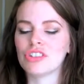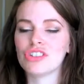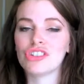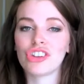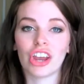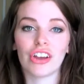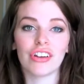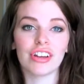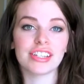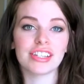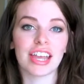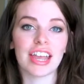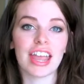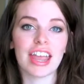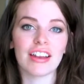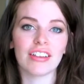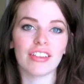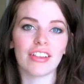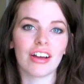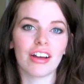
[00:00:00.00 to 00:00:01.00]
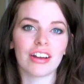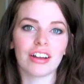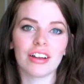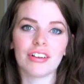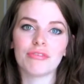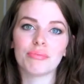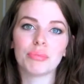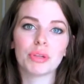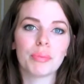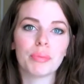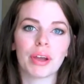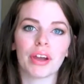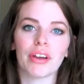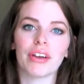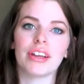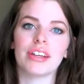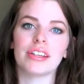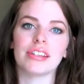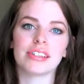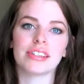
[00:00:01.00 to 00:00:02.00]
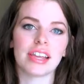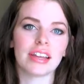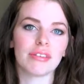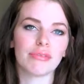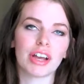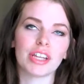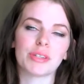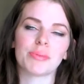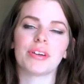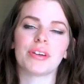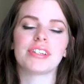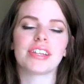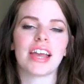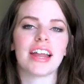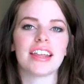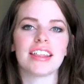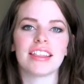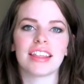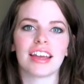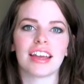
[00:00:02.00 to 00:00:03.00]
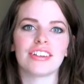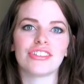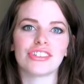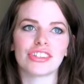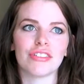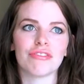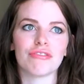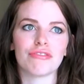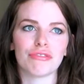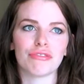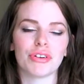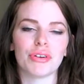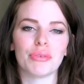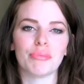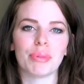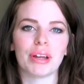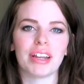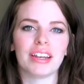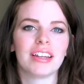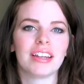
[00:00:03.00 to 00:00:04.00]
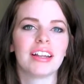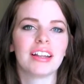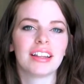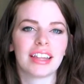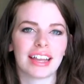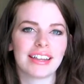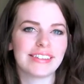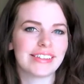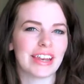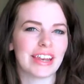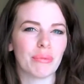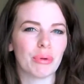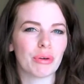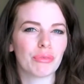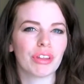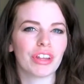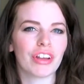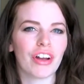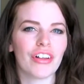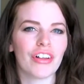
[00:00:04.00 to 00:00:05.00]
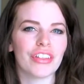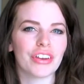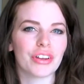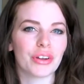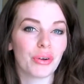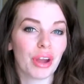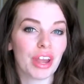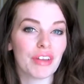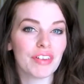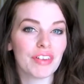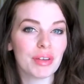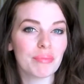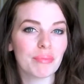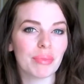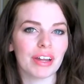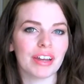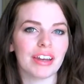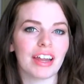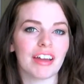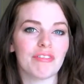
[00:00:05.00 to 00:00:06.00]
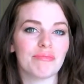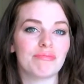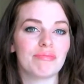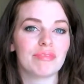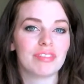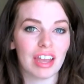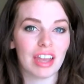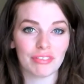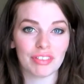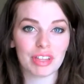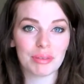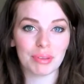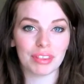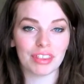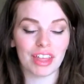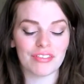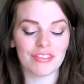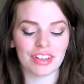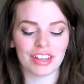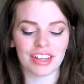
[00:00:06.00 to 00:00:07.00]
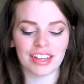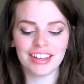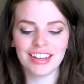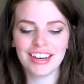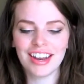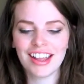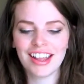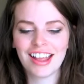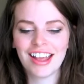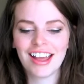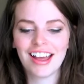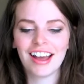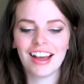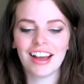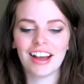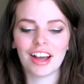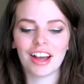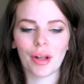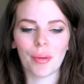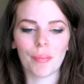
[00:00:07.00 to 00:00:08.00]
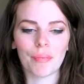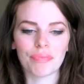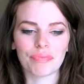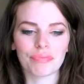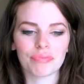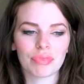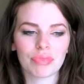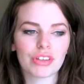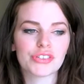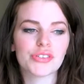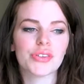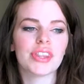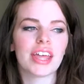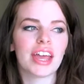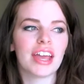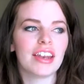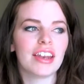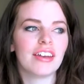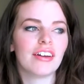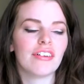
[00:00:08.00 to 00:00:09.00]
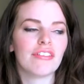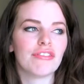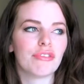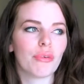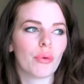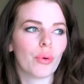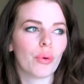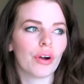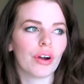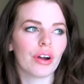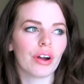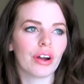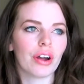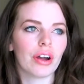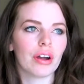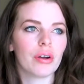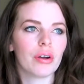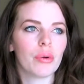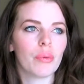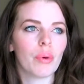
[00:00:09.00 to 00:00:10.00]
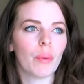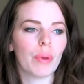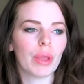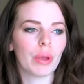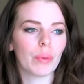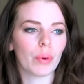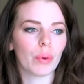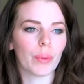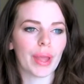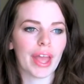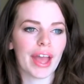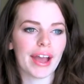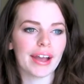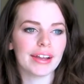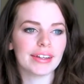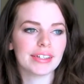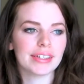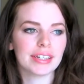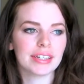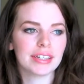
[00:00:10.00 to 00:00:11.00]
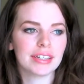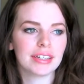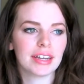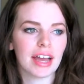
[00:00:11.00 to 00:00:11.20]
Cherries I ate a lot of, blueberries, raspberries, anything. I just love fruit, but like I said, I wouldn't really call that a craving, but I've definitely been loving it. So then for, what week were we at?